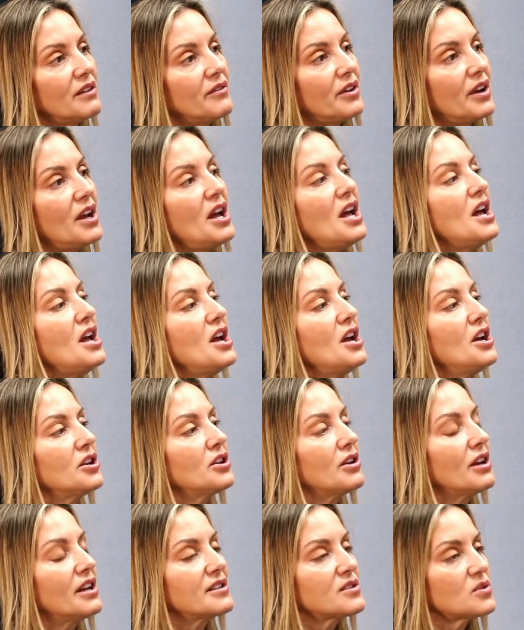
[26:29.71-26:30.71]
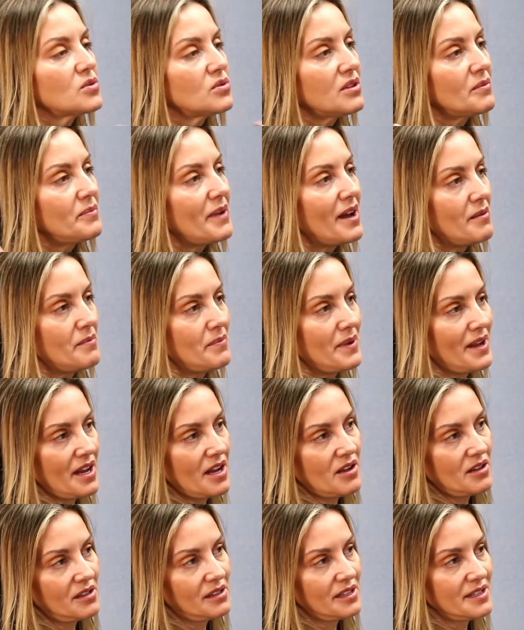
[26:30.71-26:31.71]
or whatever. It's all about
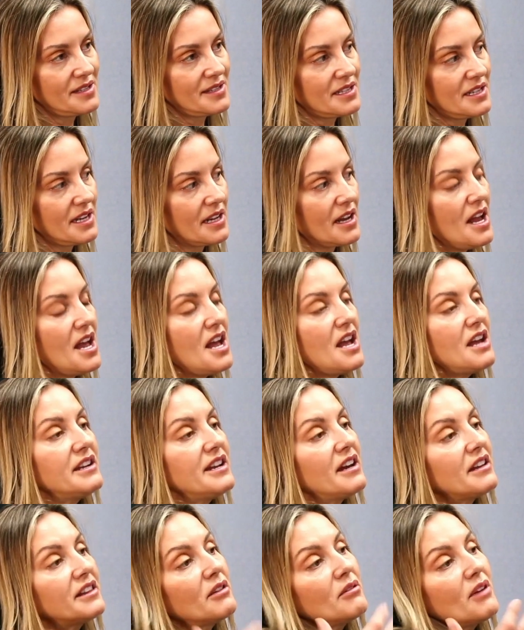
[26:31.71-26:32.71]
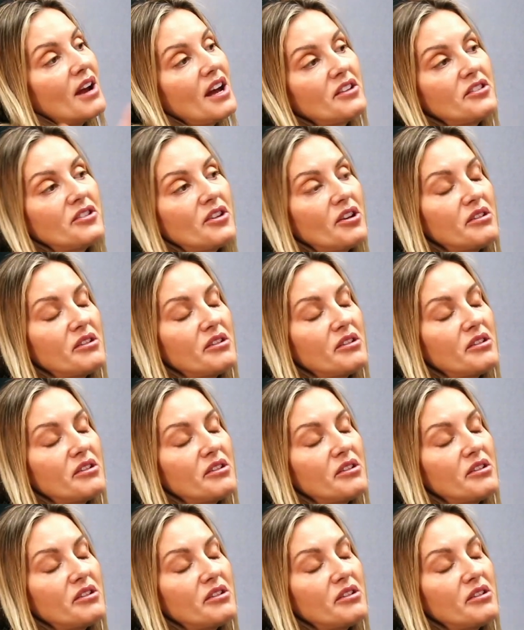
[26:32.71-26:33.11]
being holistic. Now, there are